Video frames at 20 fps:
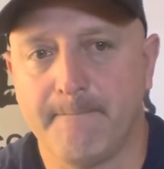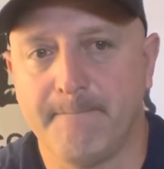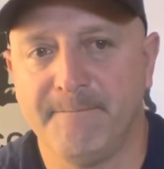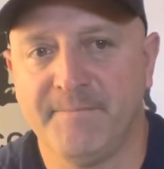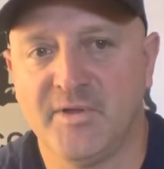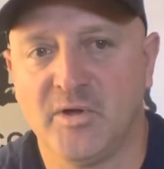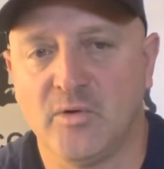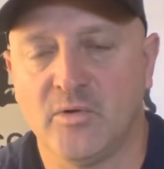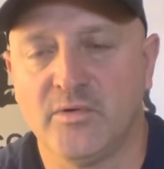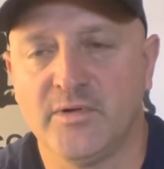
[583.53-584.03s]

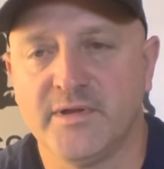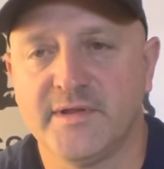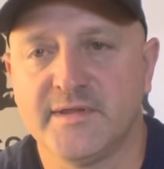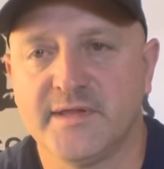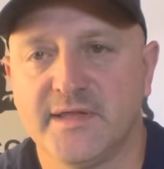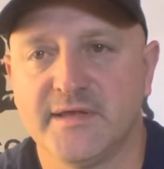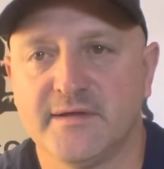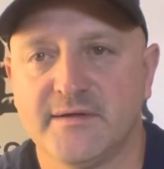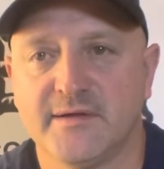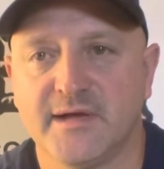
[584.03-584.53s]
the only
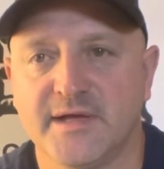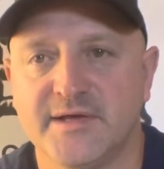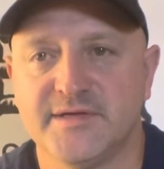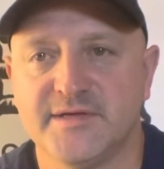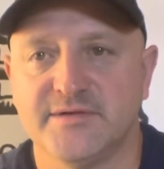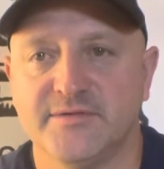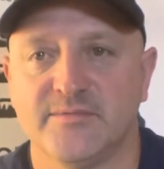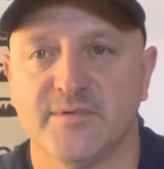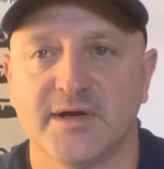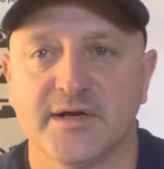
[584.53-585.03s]
thing I
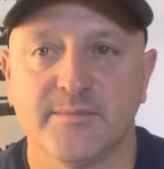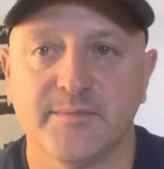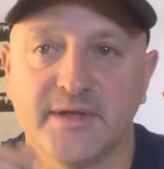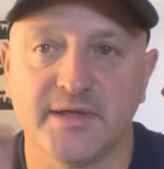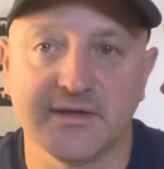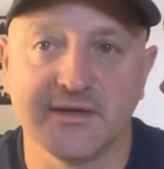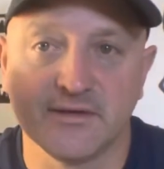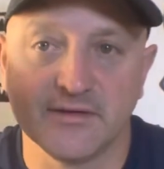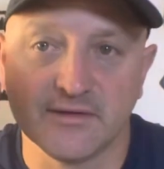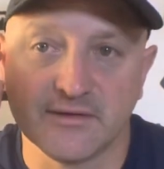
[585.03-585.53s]
do
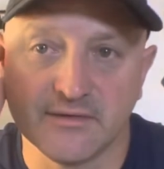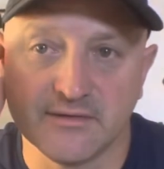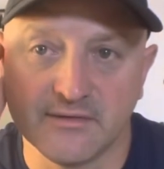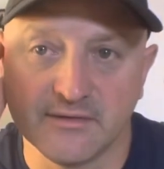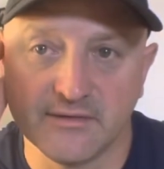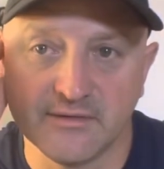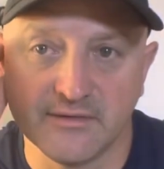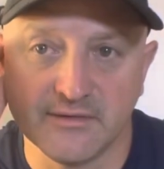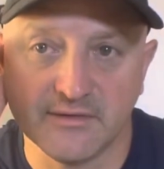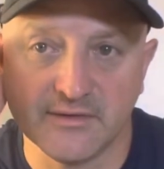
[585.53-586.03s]
recommend
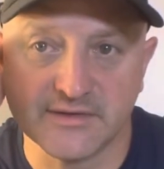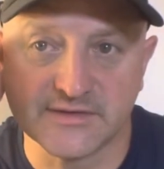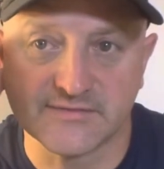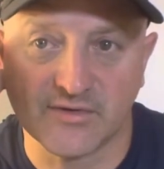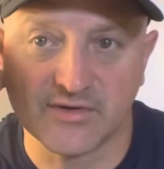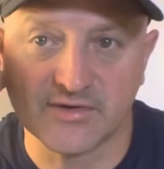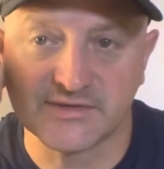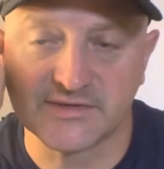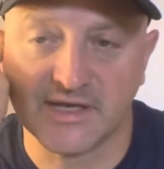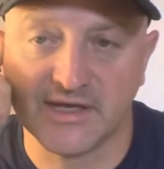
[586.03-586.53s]
as
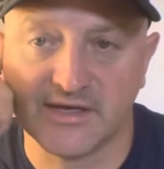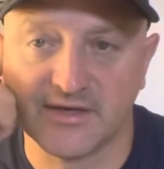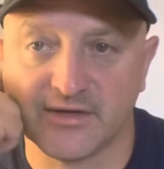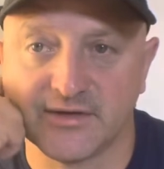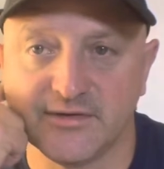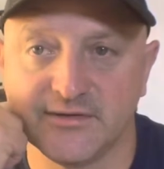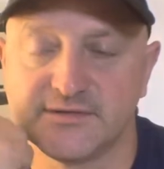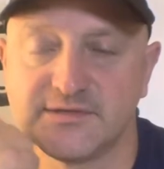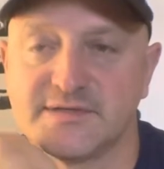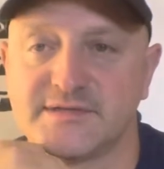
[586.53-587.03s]
far as that
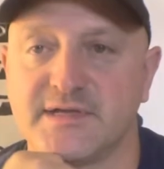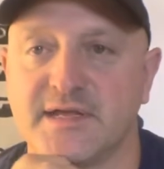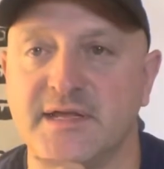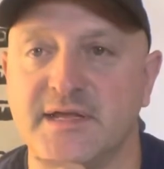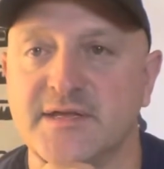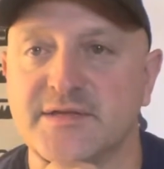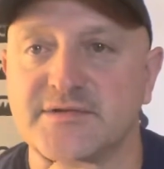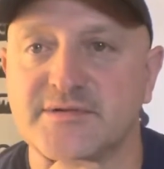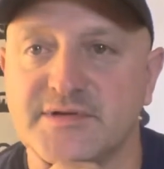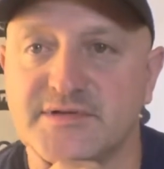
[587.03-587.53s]
goes is an
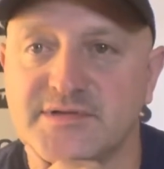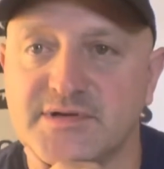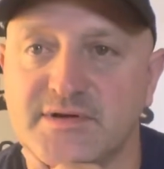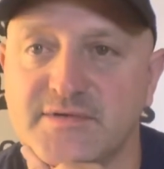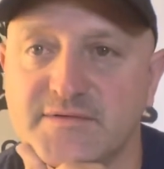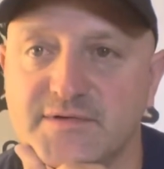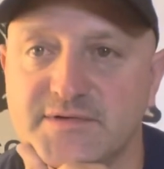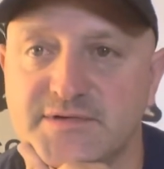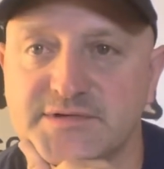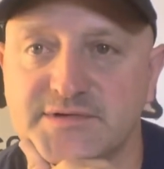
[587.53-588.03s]
answering
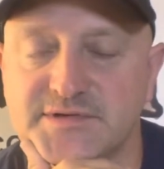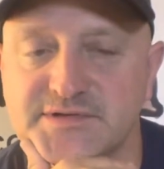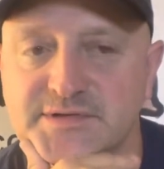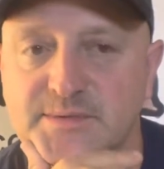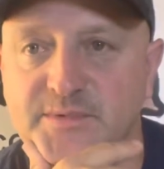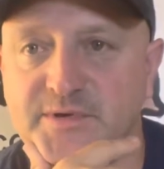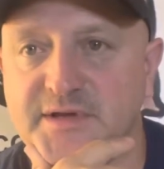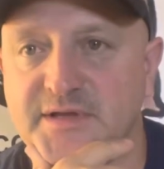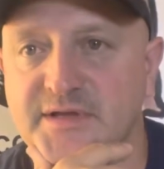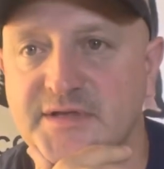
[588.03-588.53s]
service or
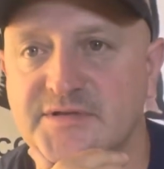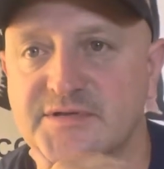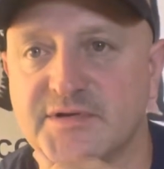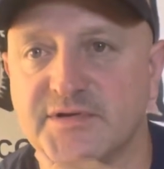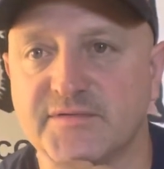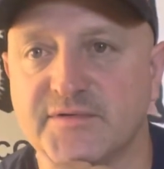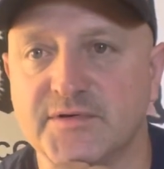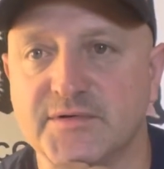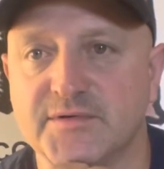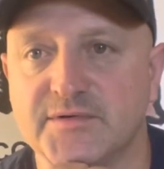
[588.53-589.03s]
someone to answer your
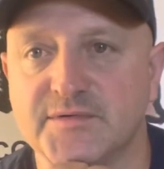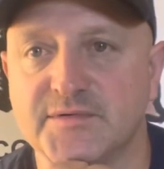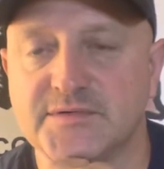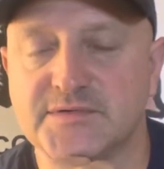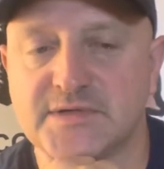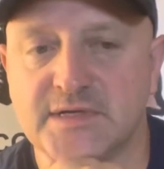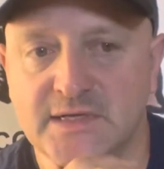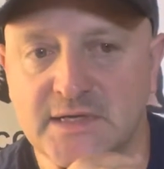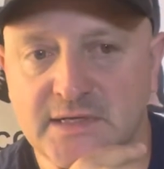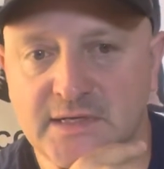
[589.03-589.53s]
phones.
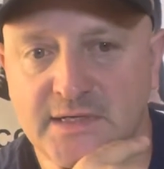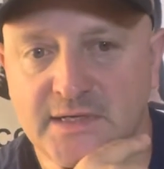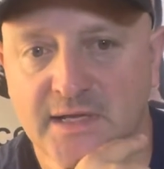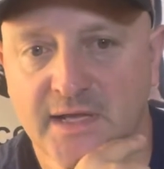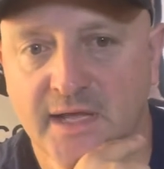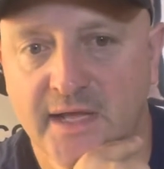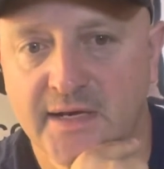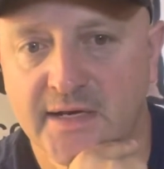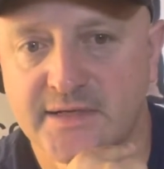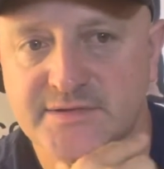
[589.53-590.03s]

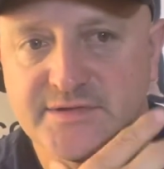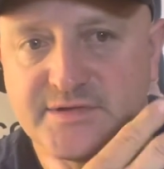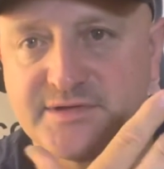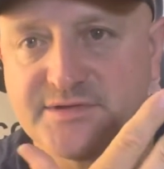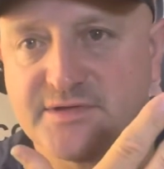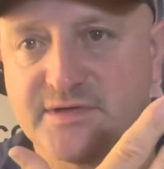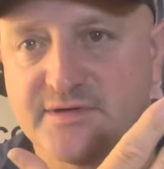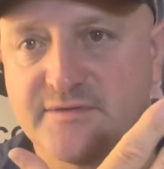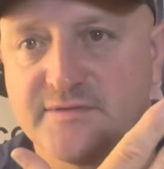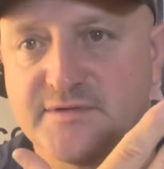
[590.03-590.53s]
An answering
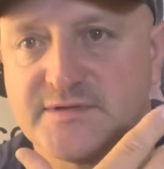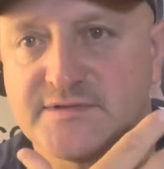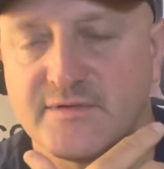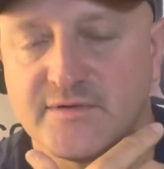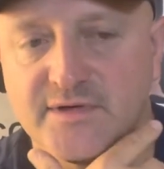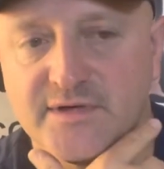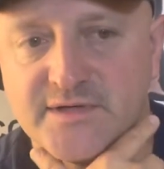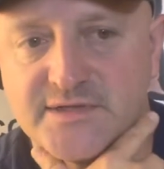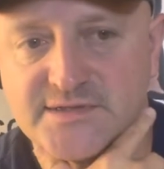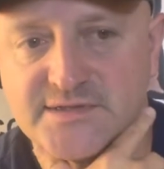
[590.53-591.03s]
service
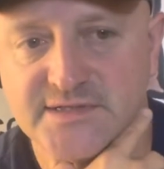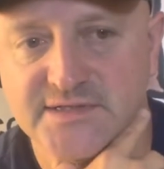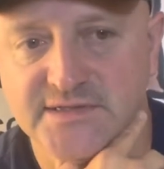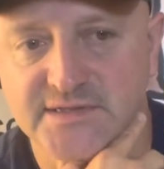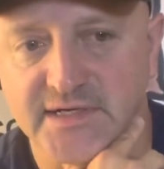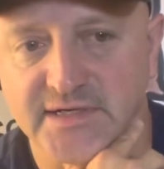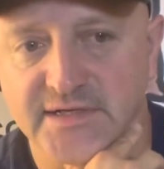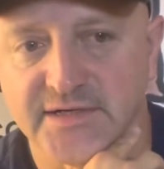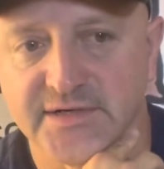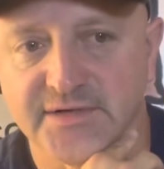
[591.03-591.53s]
for us is
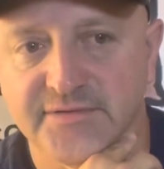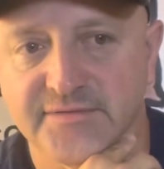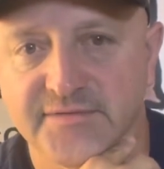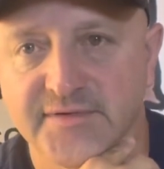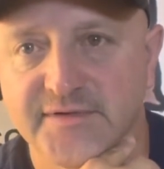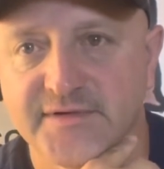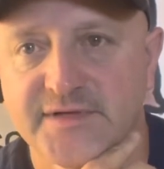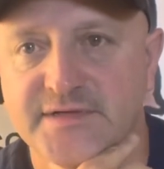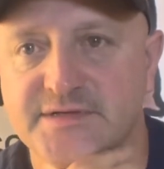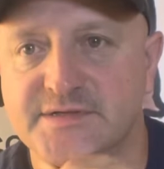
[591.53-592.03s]
like $150
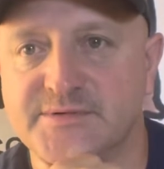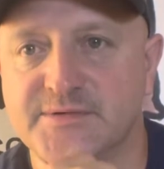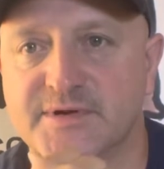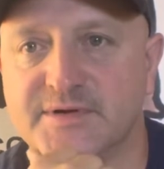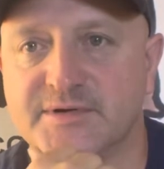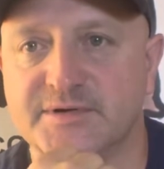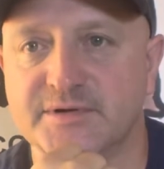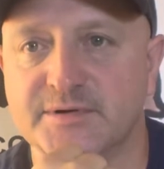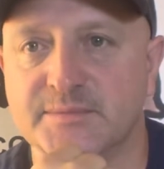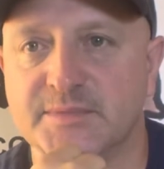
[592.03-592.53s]
to
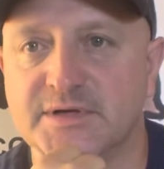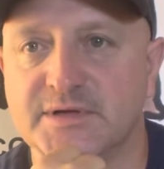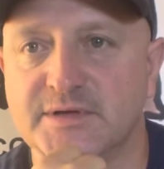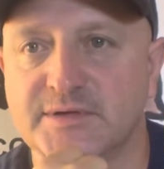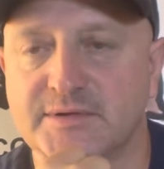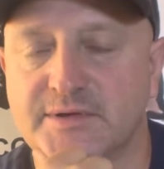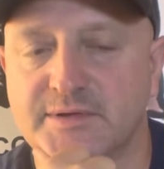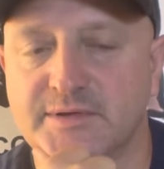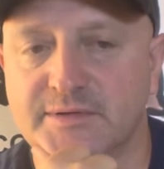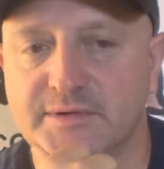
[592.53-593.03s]
$200 a
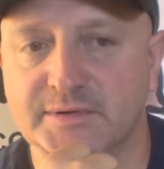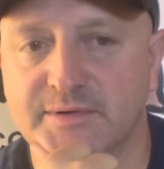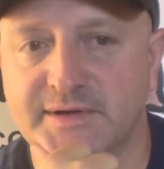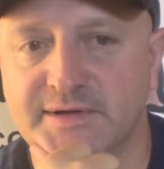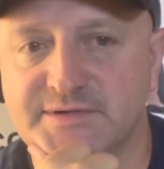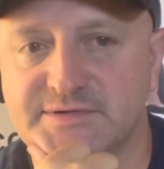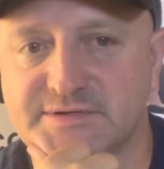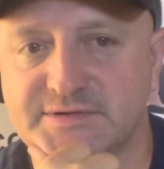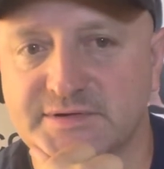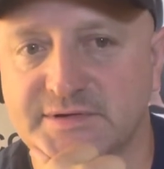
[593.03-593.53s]
month. They'll
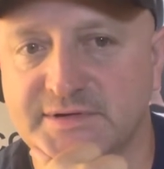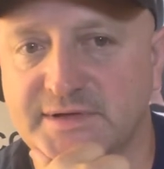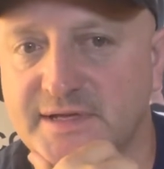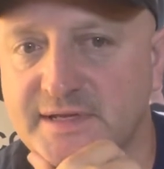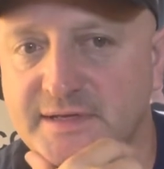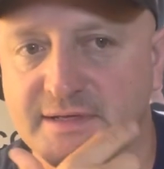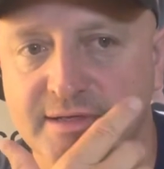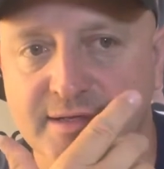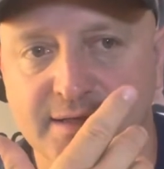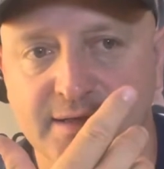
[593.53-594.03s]
answer
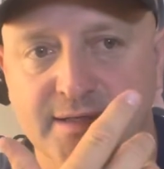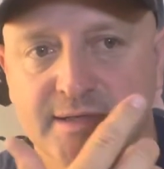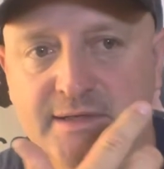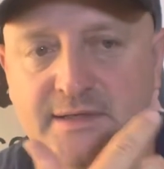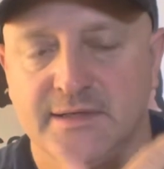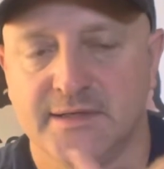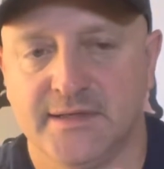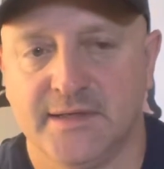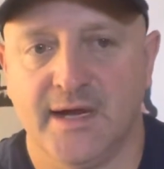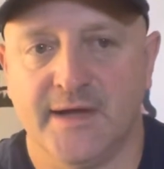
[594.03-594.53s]
like,
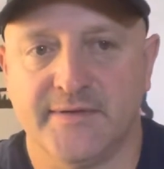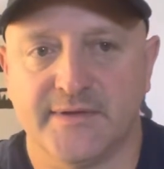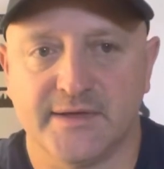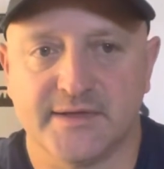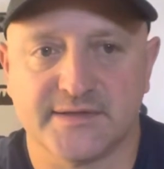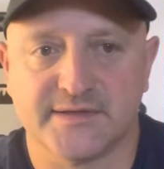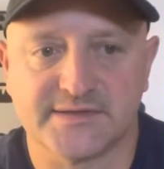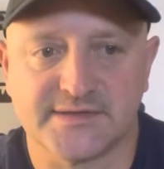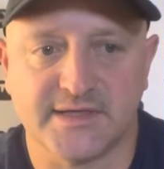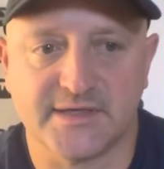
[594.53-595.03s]
I think
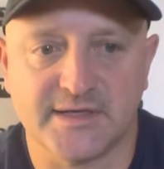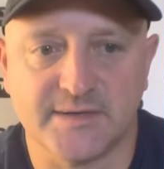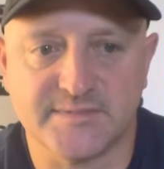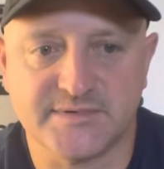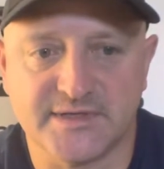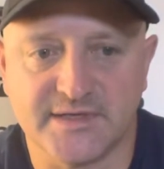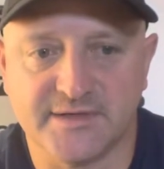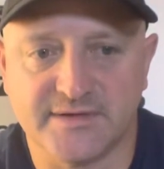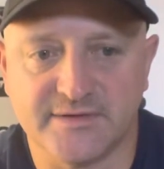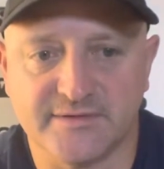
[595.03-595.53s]
it's like up to
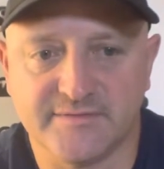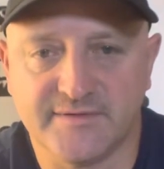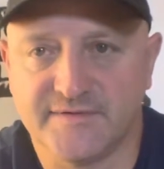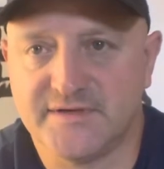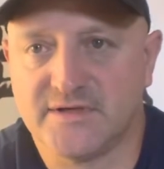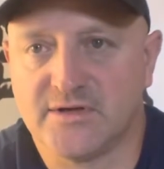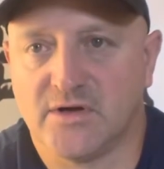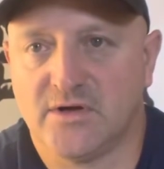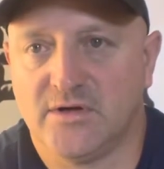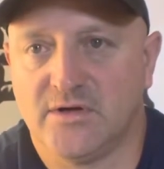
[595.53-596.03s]
150
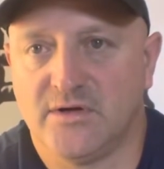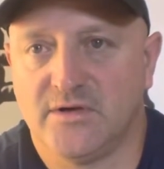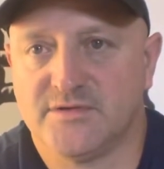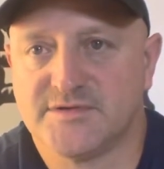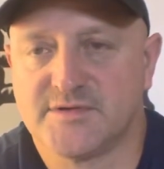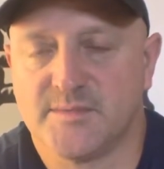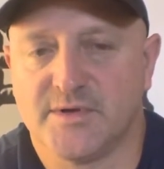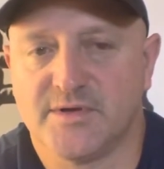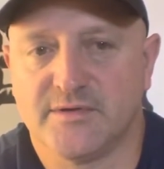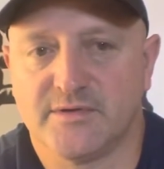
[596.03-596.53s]
calls a
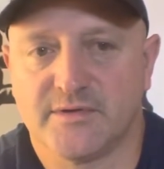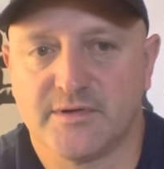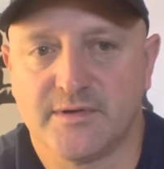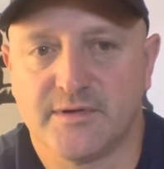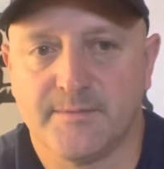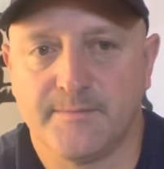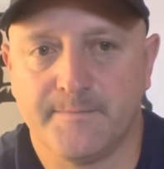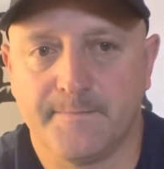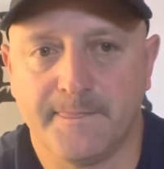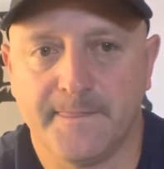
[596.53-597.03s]
month,
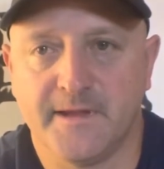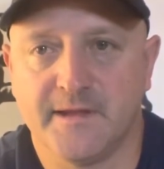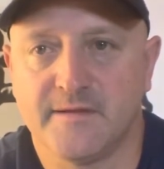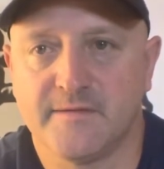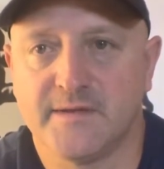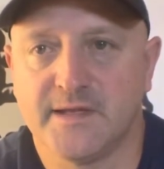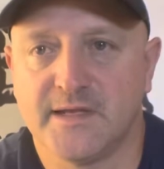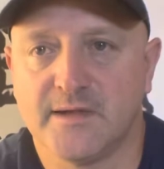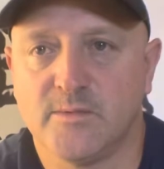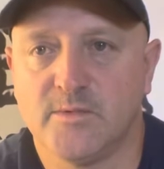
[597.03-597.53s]

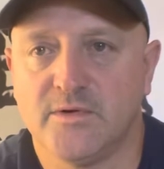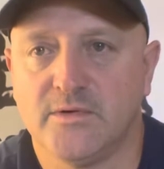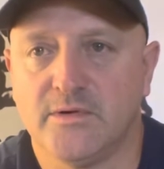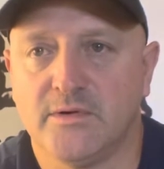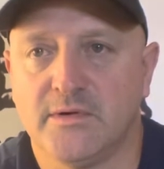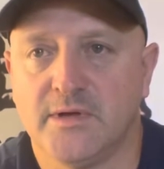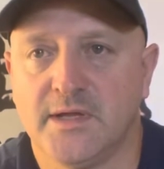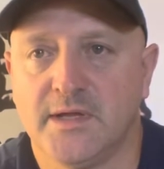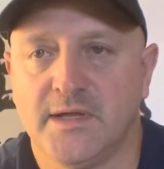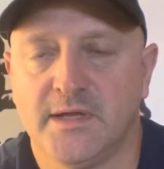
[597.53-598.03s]
and they will